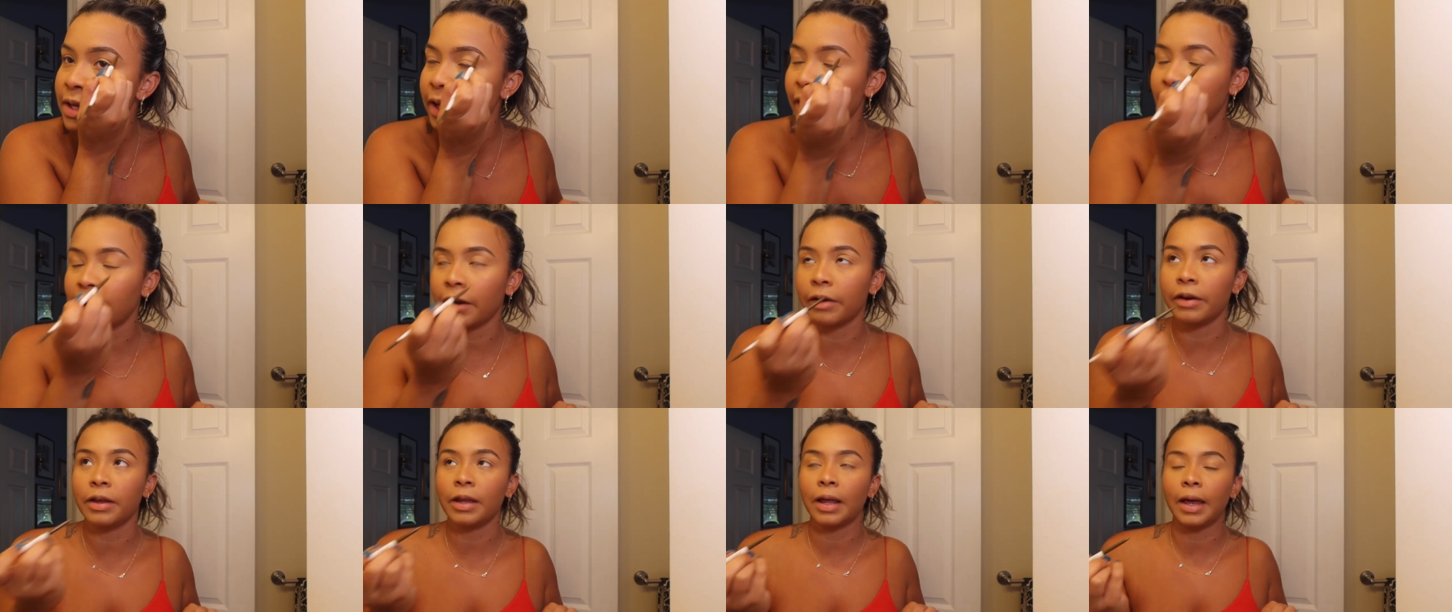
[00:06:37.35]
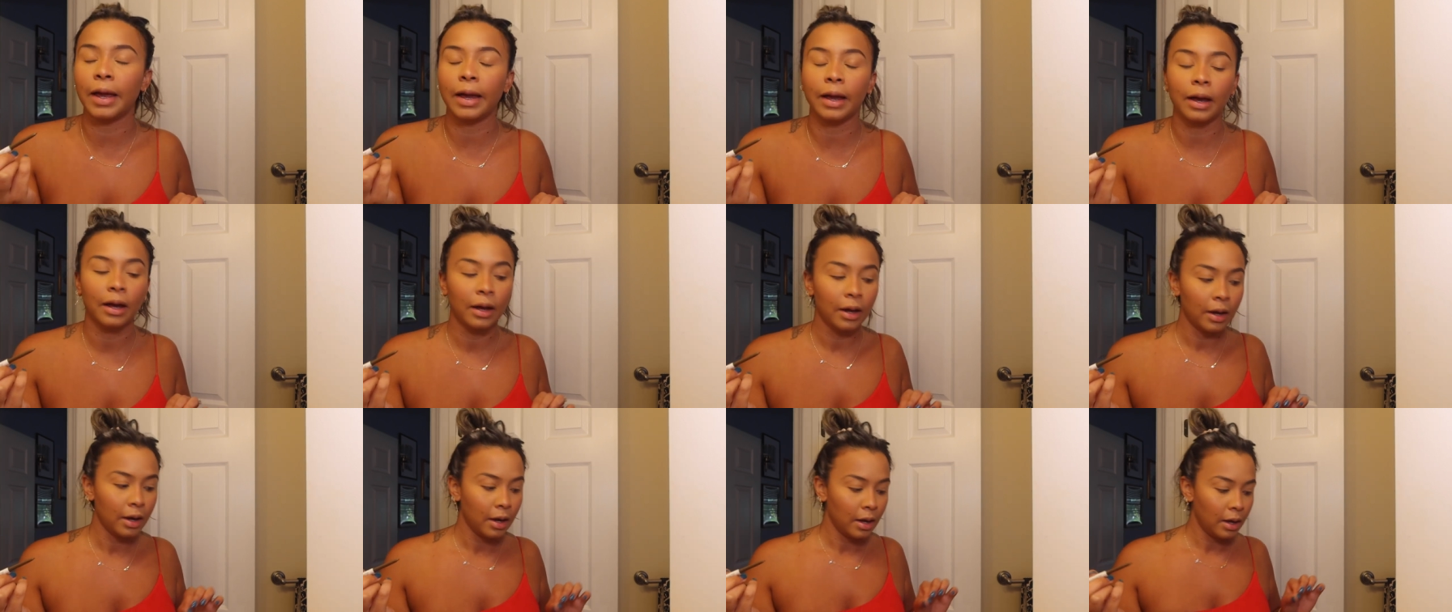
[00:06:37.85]
They carry
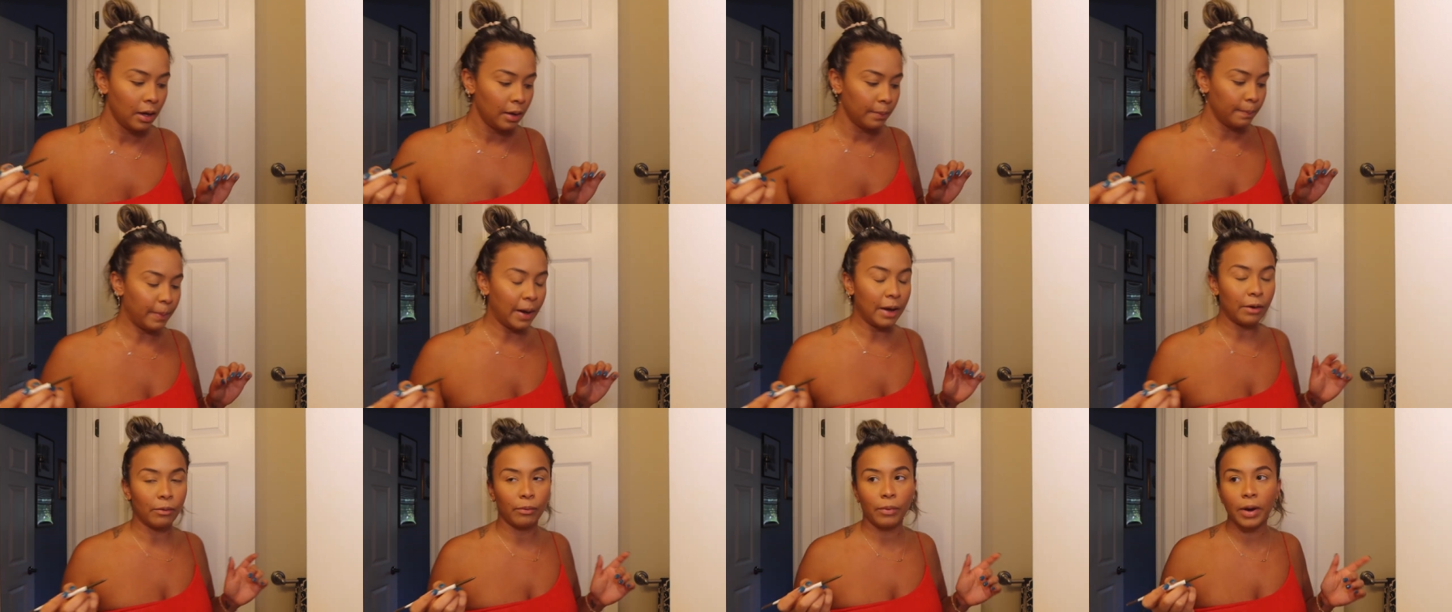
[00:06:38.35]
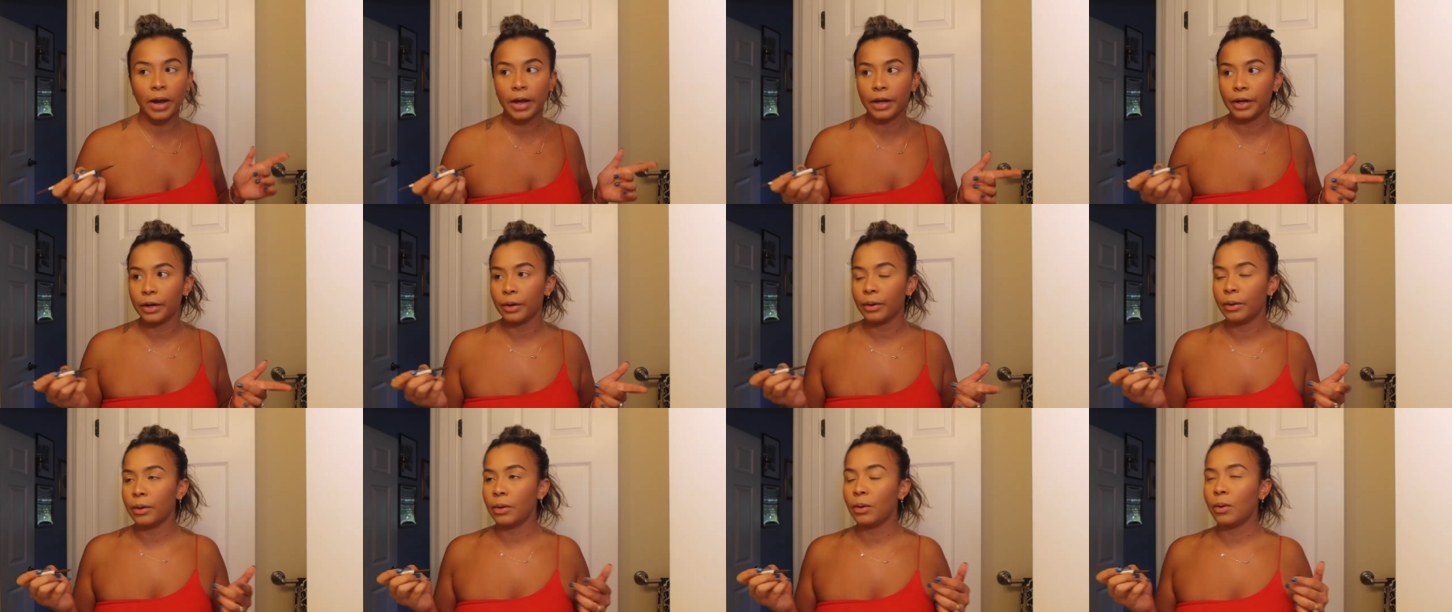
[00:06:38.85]
like by
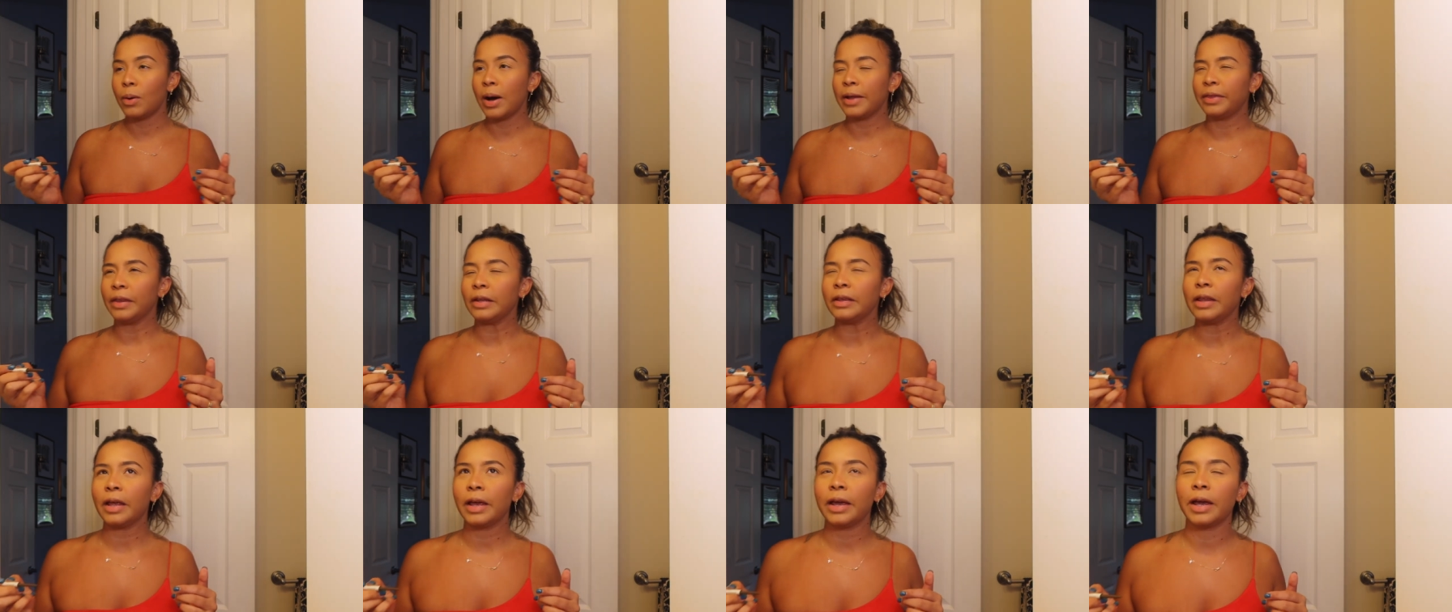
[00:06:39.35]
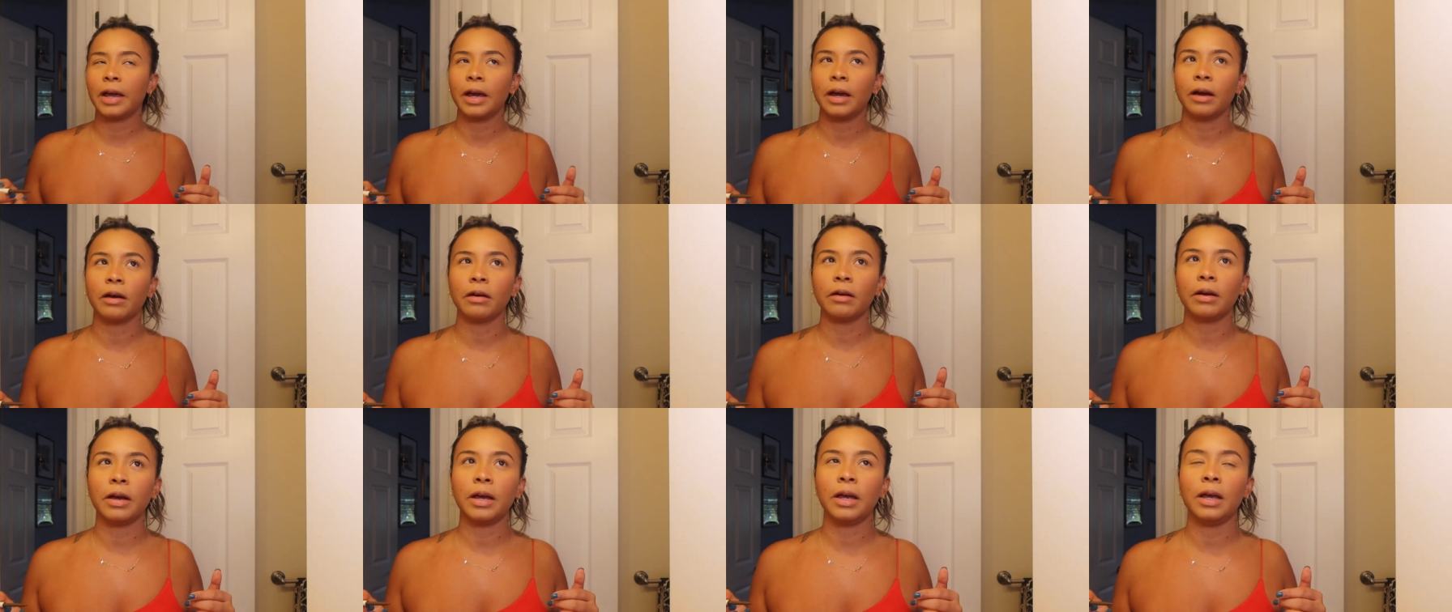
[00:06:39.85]
Rado, I think they
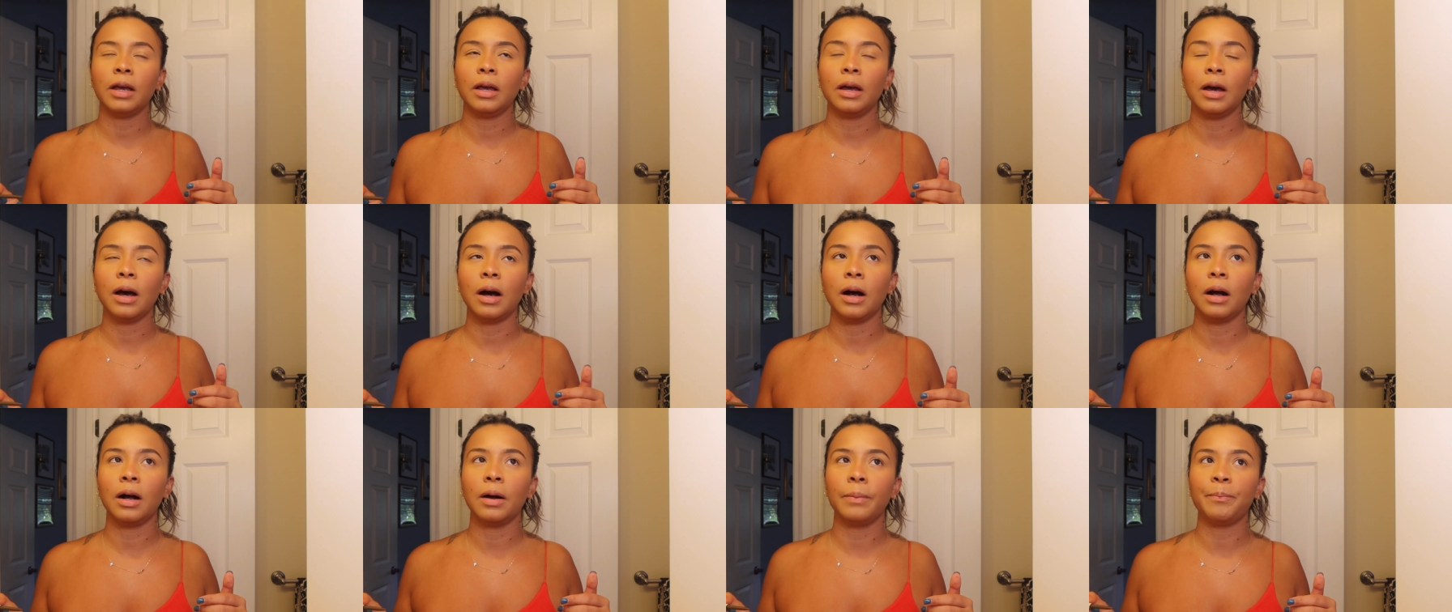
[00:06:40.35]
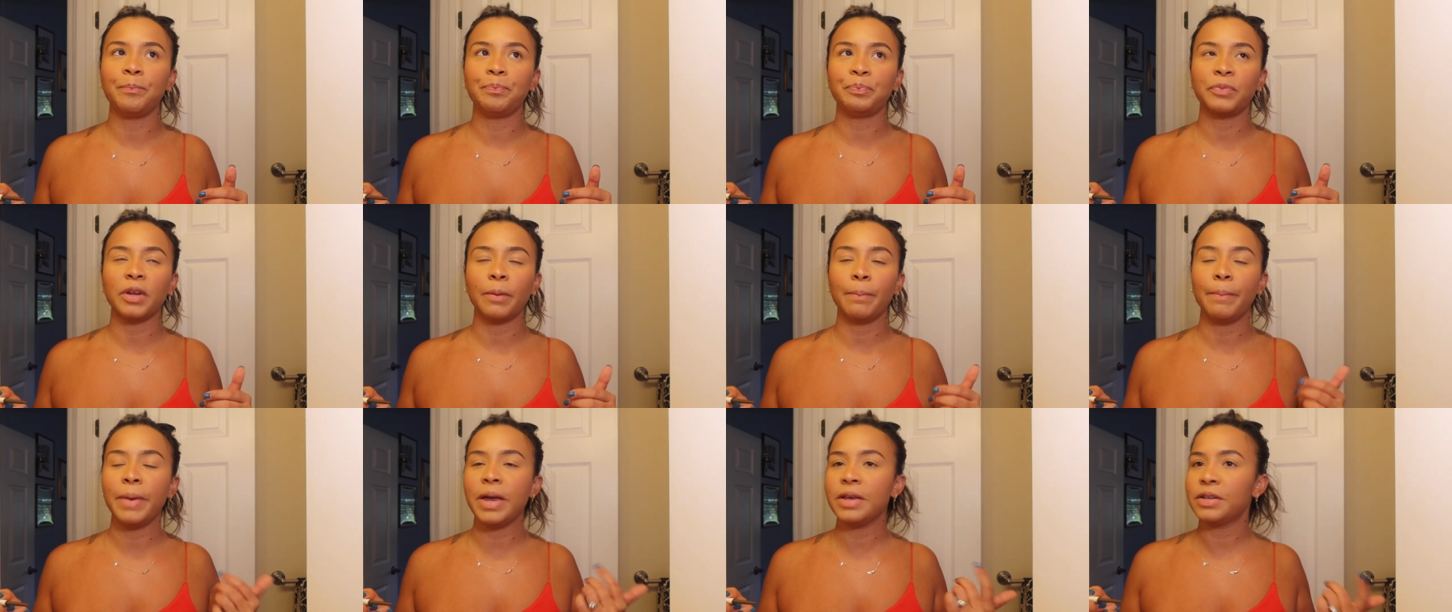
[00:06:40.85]
carry
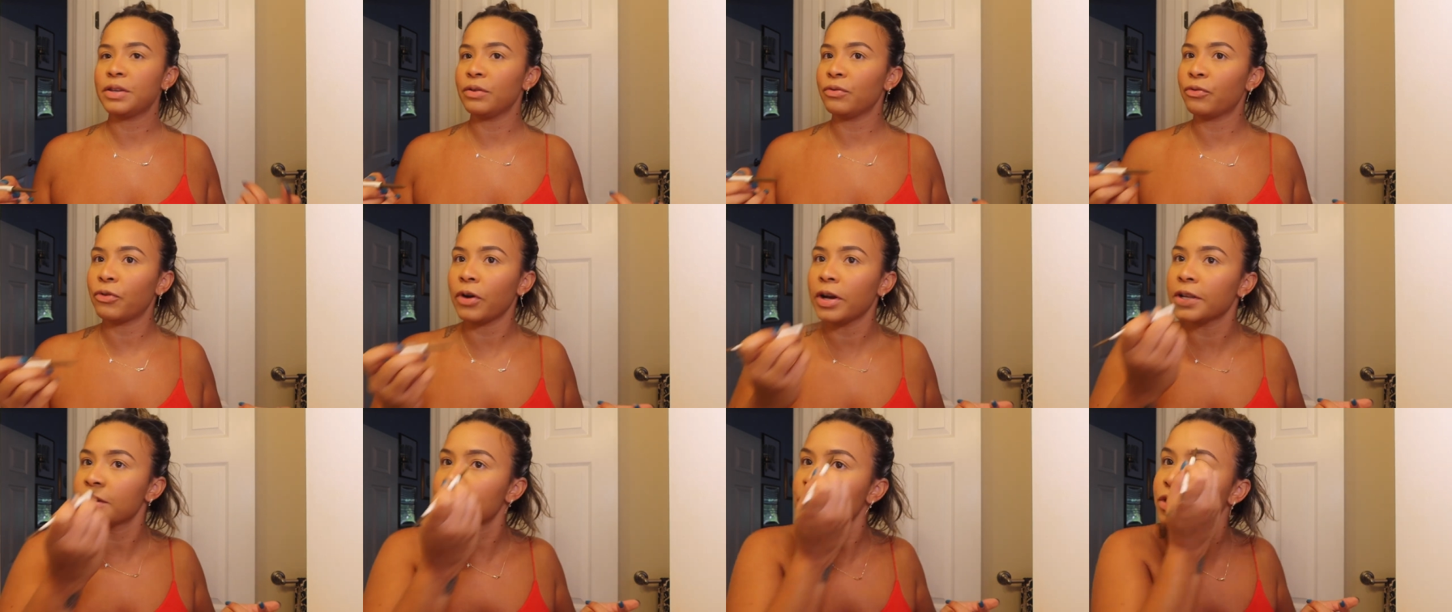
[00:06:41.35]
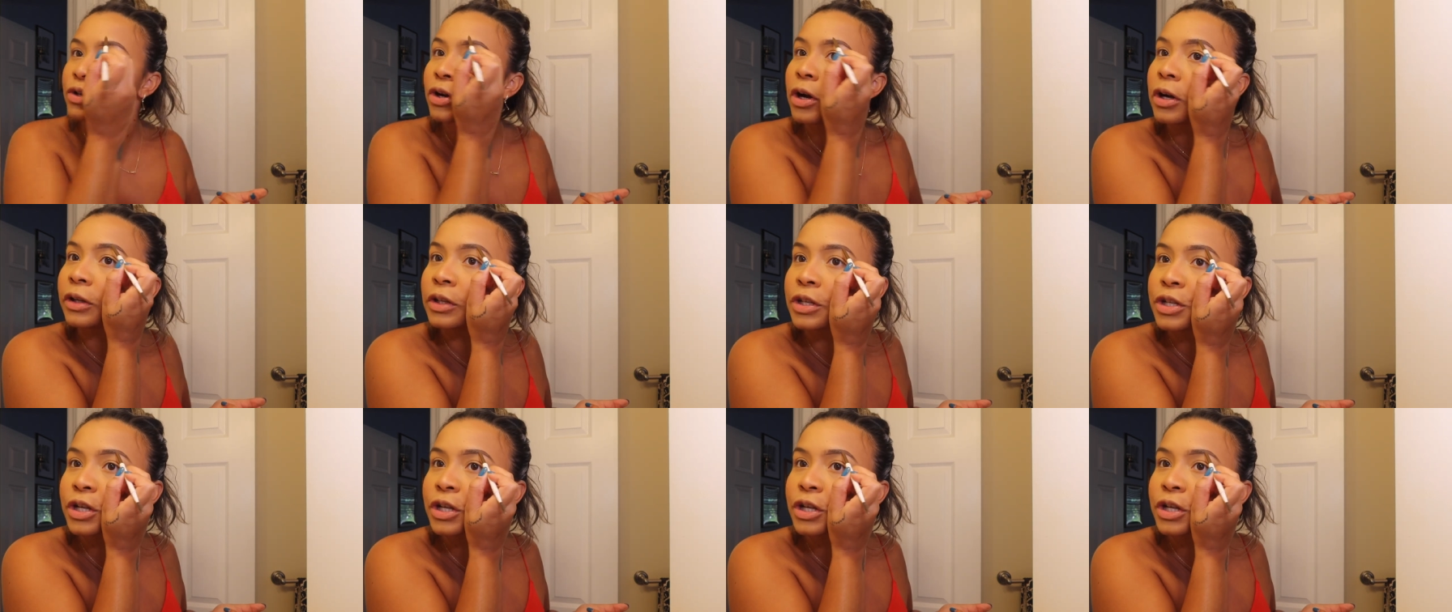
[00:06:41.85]
um, Maison Francis Kirk.